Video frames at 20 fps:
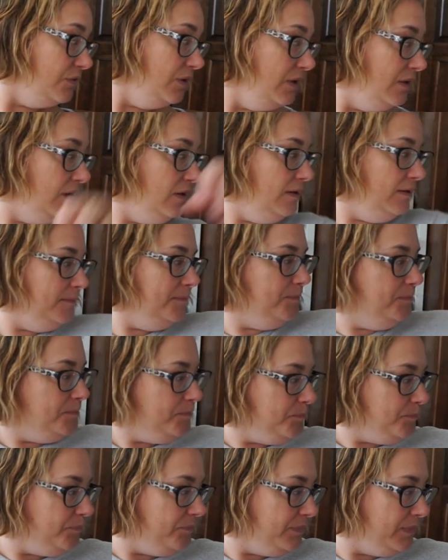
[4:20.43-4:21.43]
of all,
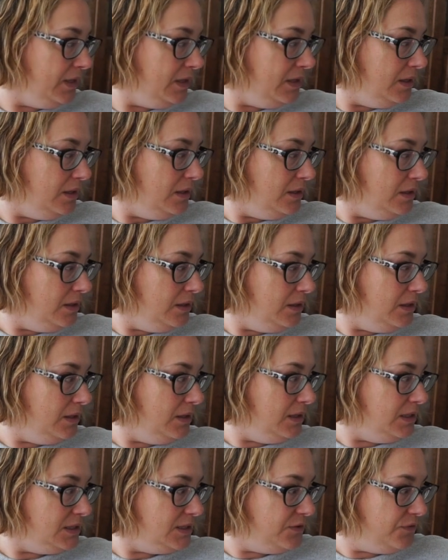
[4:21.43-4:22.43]

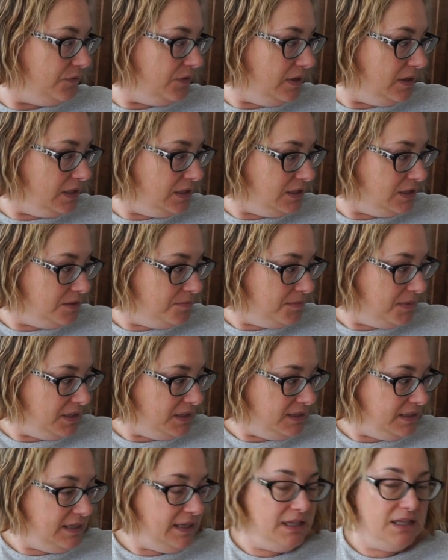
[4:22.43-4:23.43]
let's find
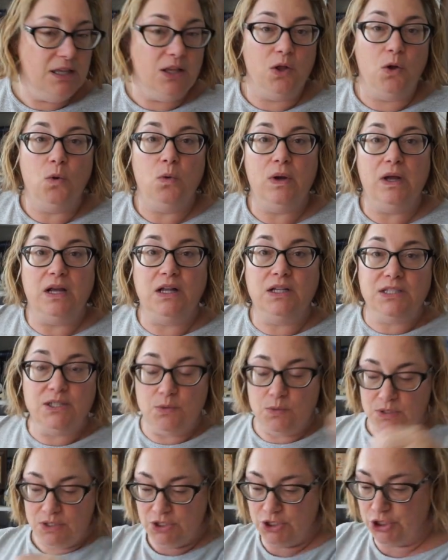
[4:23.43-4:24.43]
my needle. Oh, I also
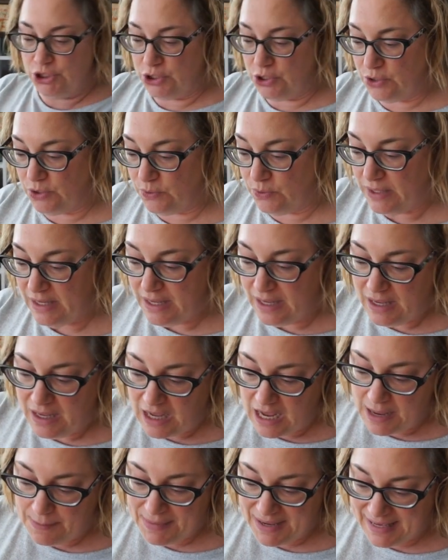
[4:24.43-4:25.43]
wanted to show you,
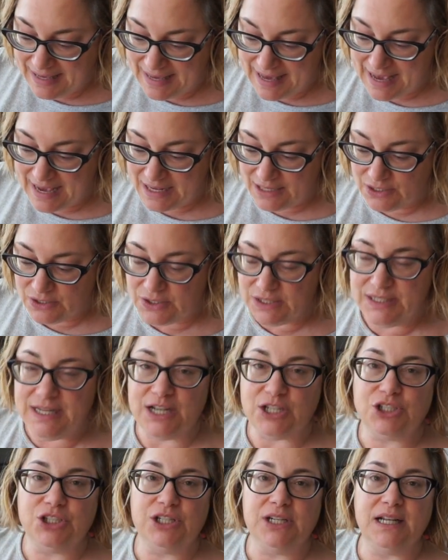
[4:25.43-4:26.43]
I made candles
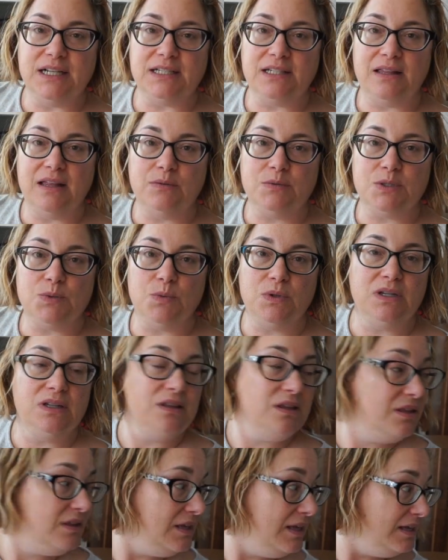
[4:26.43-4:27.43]
yesterday, so that was one
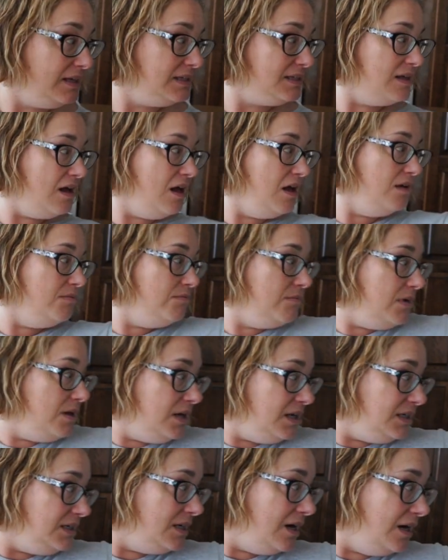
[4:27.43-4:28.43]
of the things on
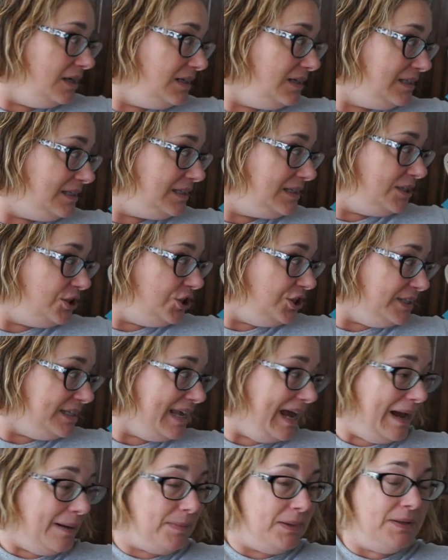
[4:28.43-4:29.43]
my Tiny Decisions
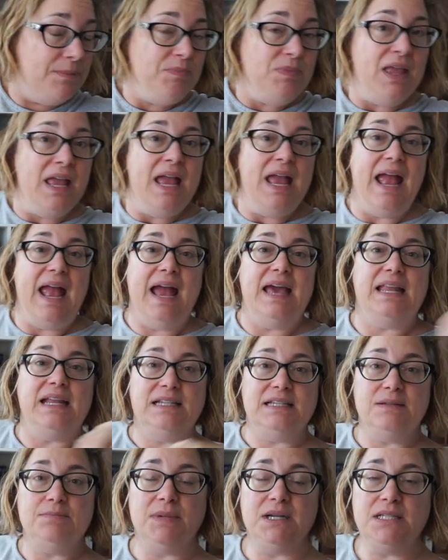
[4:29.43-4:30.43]
app. And I
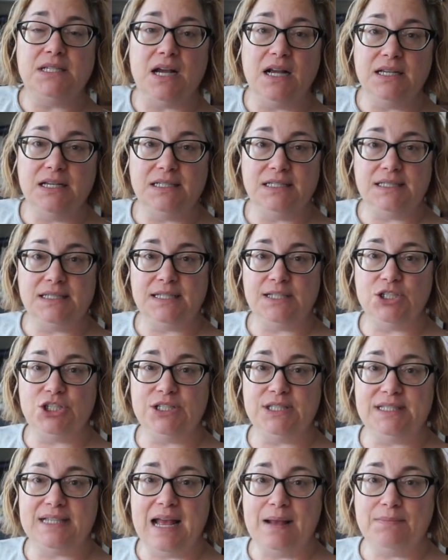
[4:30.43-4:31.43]
did my Tiny
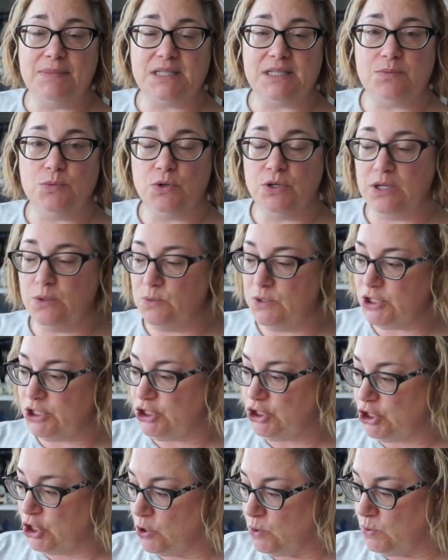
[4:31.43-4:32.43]
Decisions app this morning,
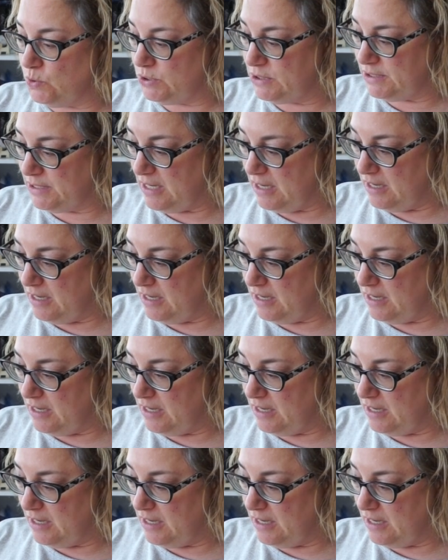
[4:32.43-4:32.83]
which chose